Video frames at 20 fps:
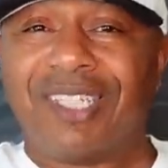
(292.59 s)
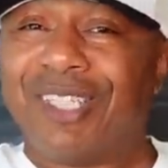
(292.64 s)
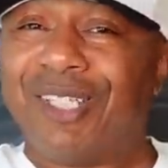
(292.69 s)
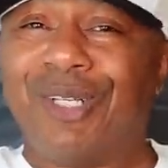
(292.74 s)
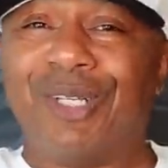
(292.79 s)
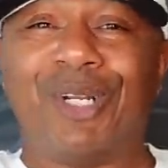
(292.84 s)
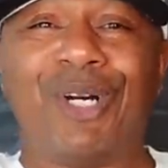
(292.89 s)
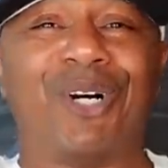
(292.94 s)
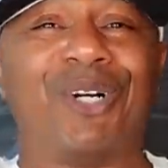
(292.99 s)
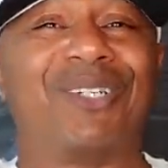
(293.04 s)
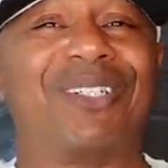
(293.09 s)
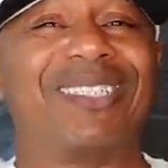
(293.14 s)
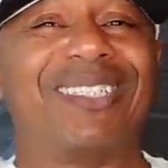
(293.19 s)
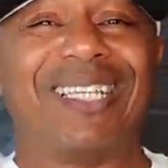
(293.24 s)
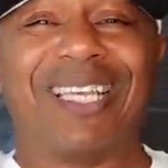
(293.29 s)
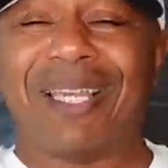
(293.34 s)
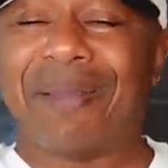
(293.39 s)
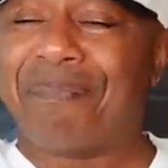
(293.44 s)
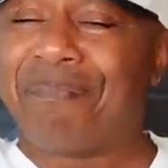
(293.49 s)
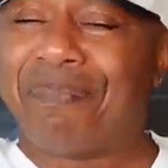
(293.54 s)
You know,
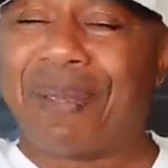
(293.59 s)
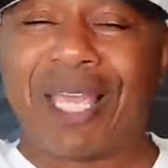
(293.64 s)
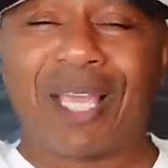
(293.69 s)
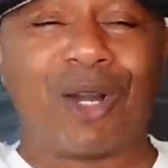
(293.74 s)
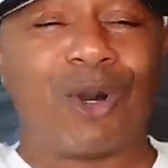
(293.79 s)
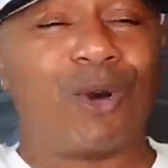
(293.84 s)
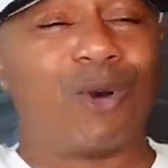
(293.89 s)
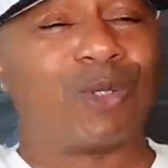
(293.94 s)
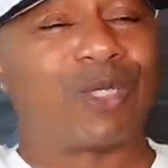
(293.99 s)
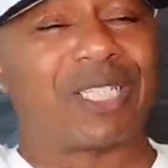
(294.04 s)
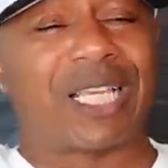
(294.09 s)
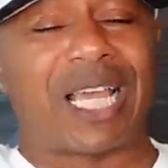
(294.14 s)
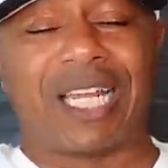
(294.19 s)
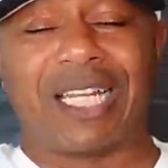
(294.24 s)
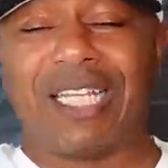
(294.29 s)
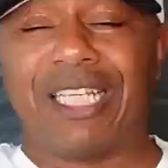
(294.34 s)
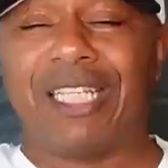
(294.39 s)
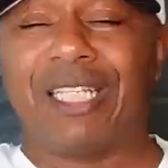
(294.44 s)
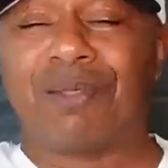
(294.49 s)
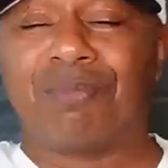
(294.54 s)
yeah, big old
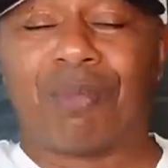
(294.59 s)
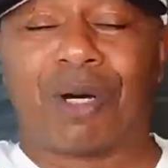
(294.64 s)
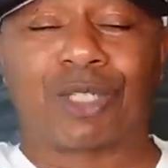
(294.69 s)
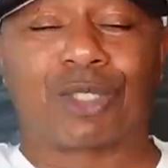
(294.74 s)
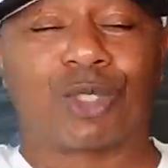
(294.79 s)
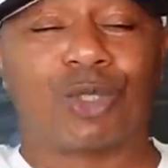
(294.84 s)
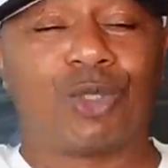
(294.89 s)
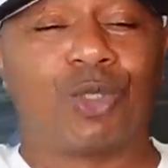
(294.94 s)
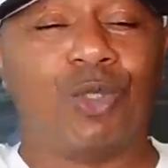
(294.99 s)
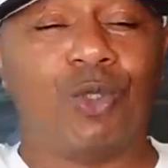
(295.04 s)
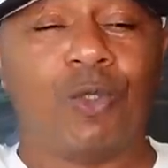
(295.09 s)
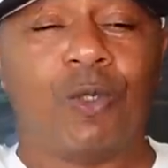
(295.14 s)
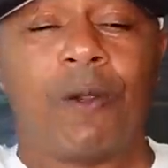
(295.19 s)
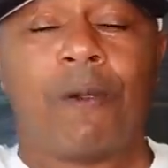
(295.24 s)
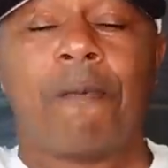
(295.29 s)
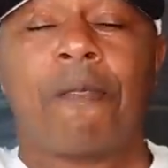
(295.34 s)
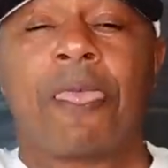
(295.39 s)
Chinese muscle dude.